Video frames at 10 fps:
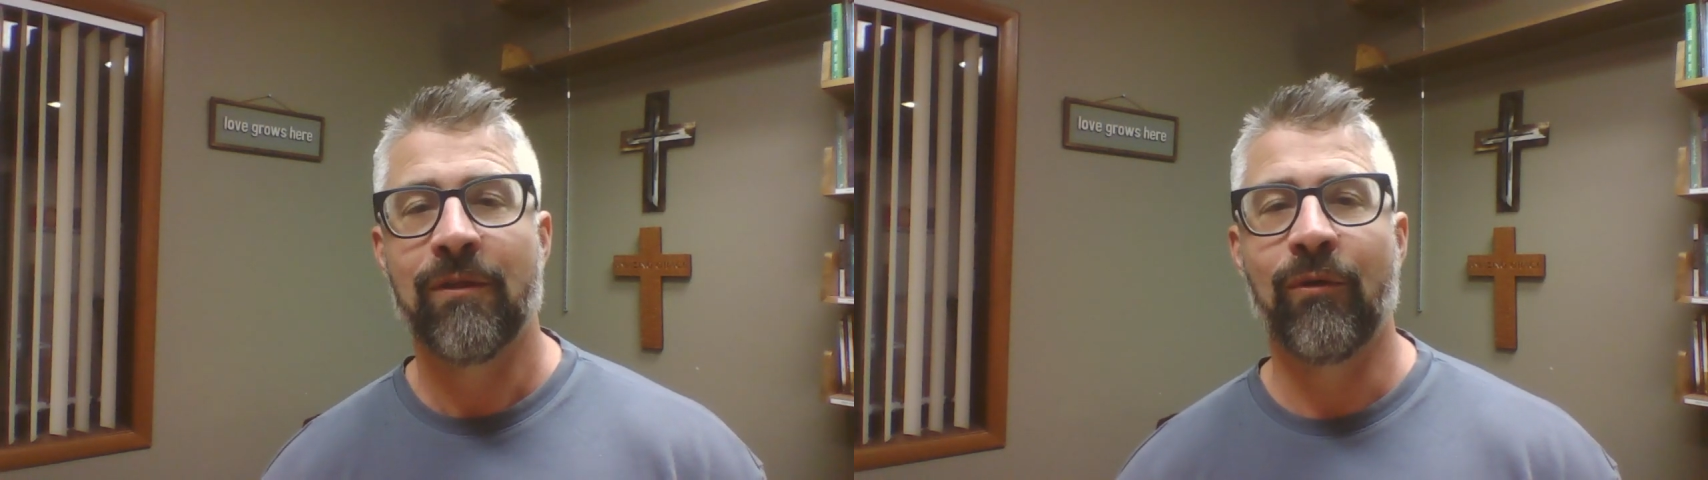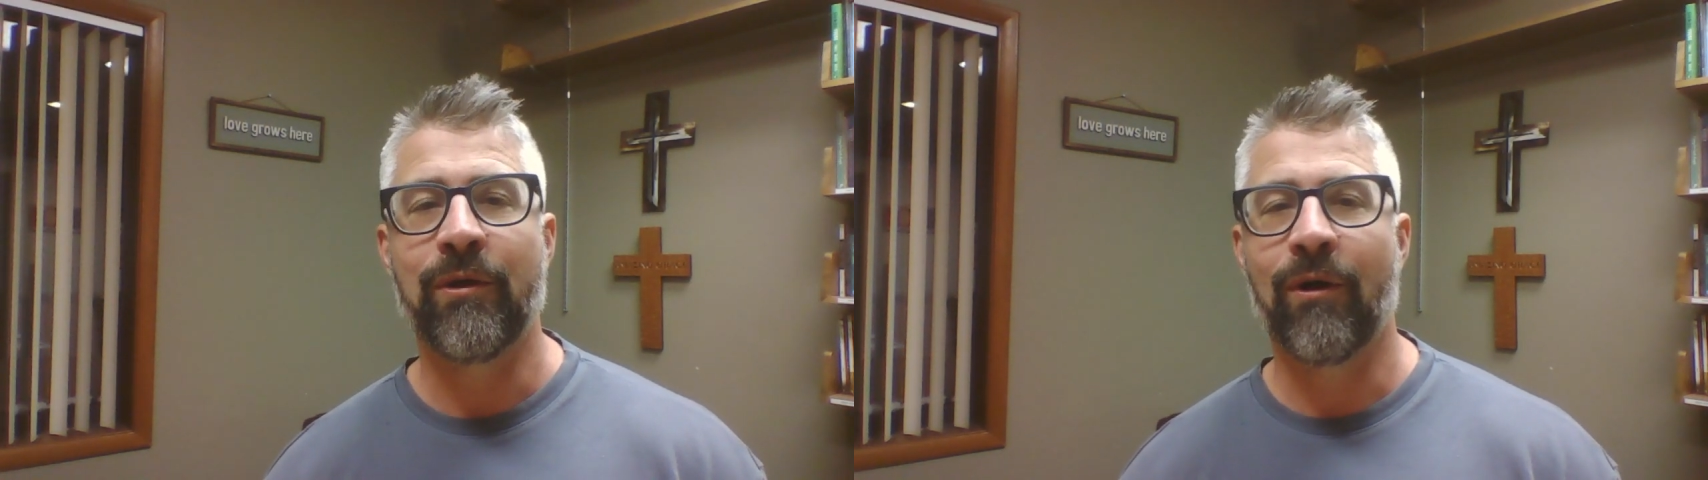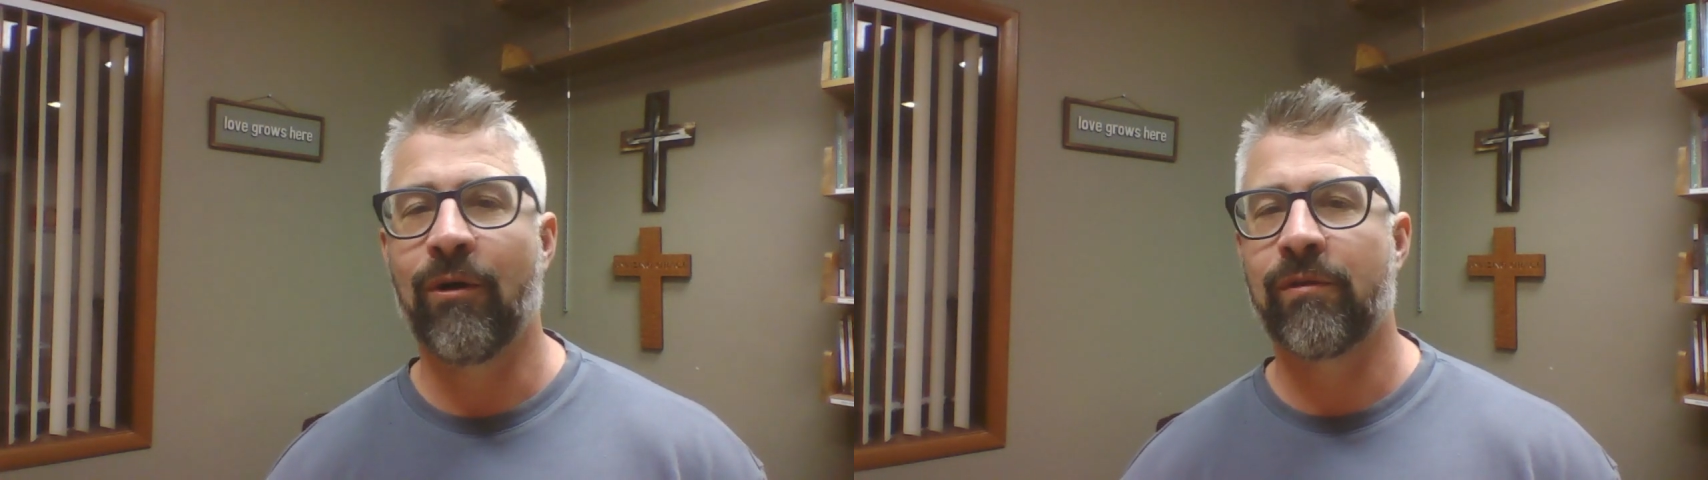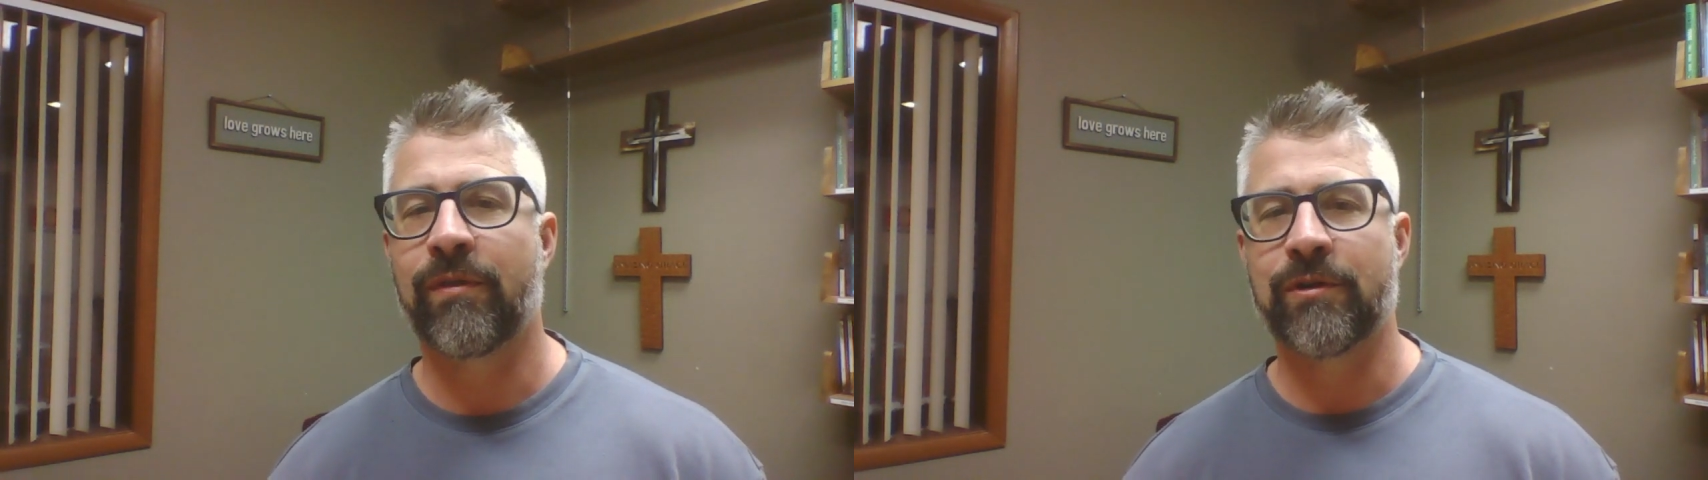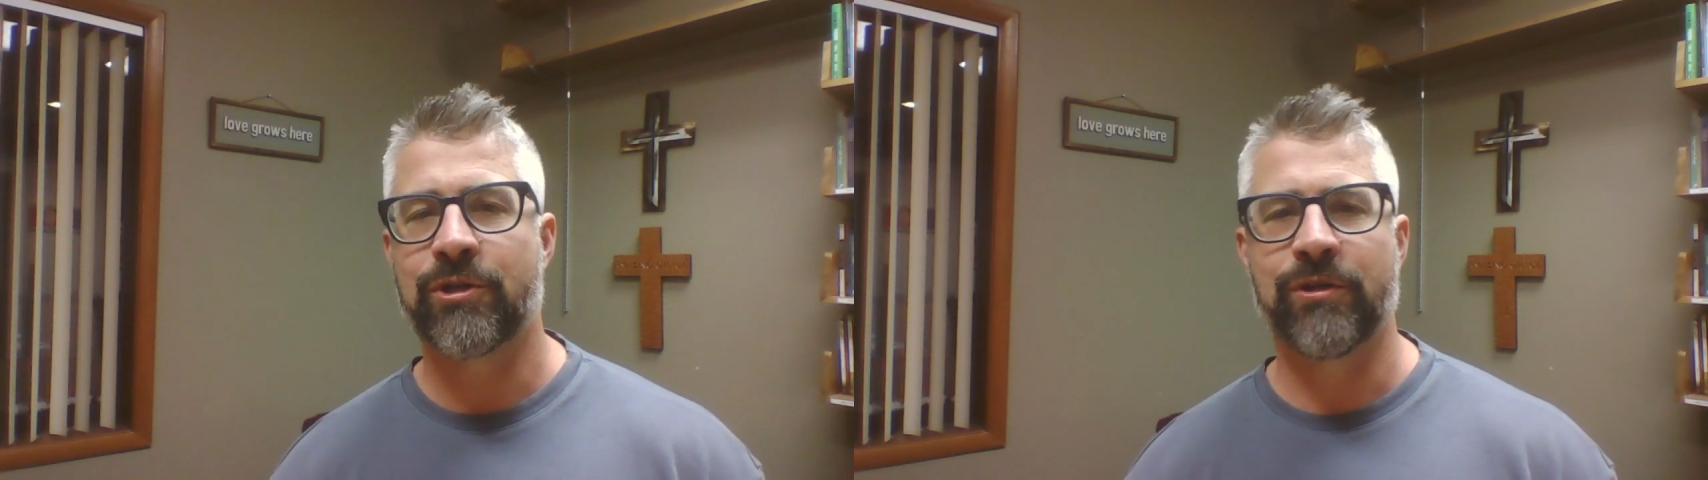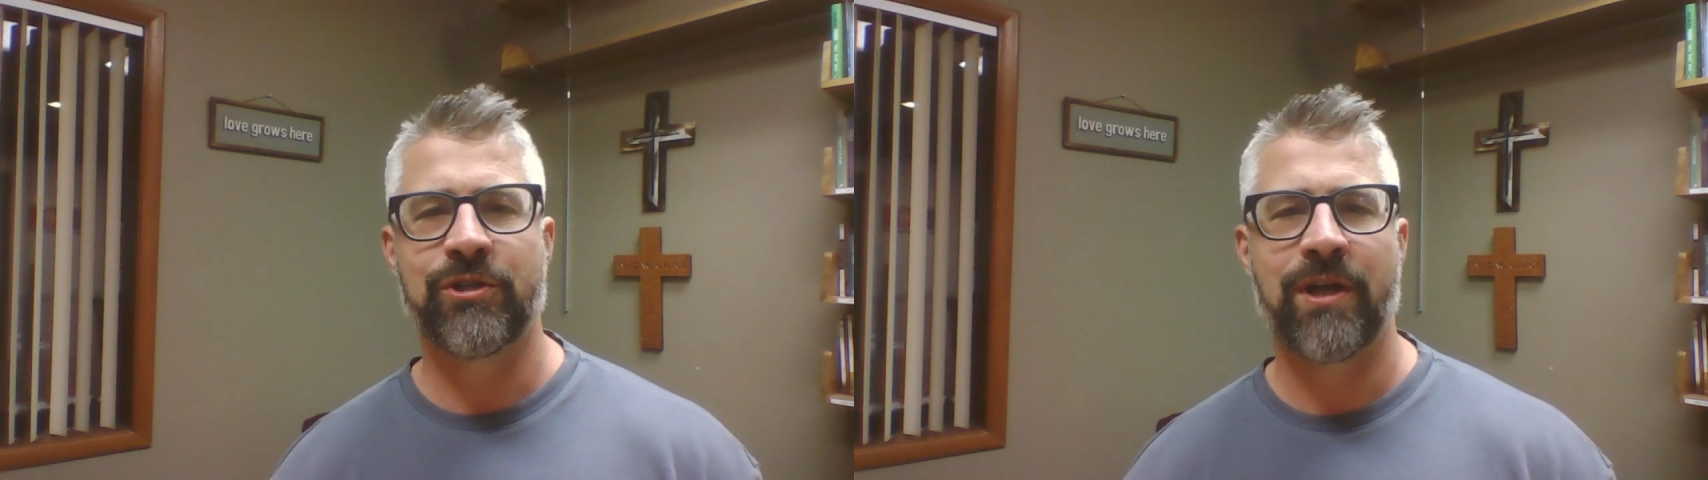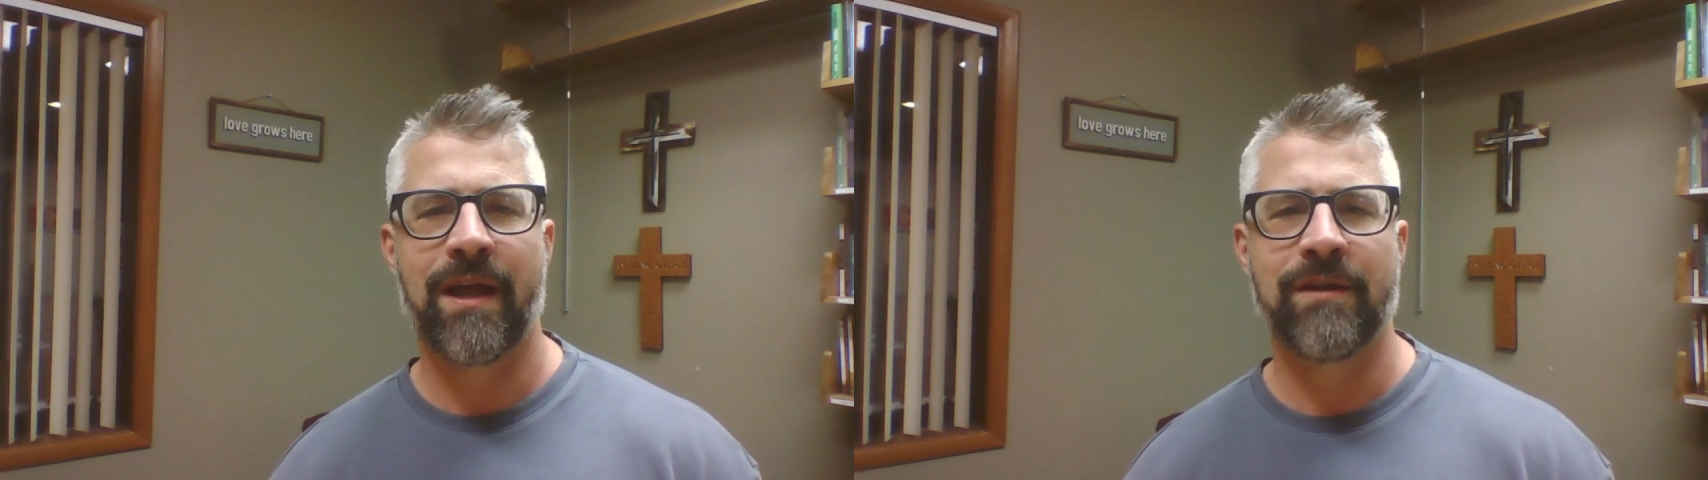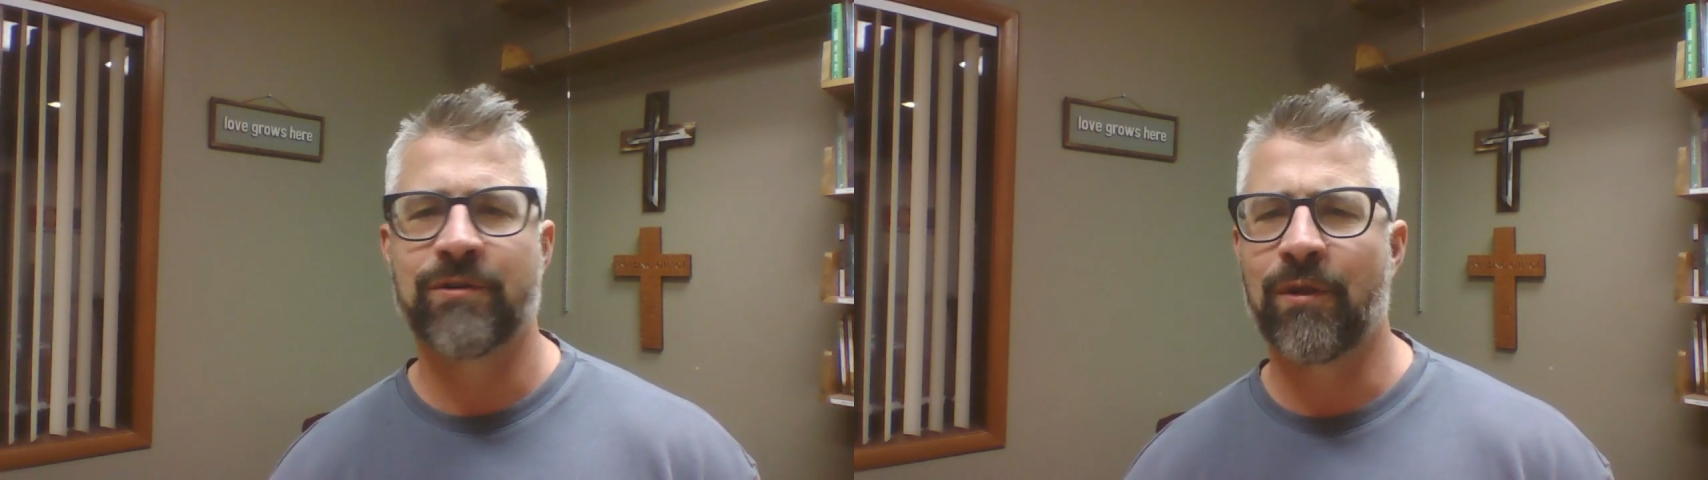though the earth should change,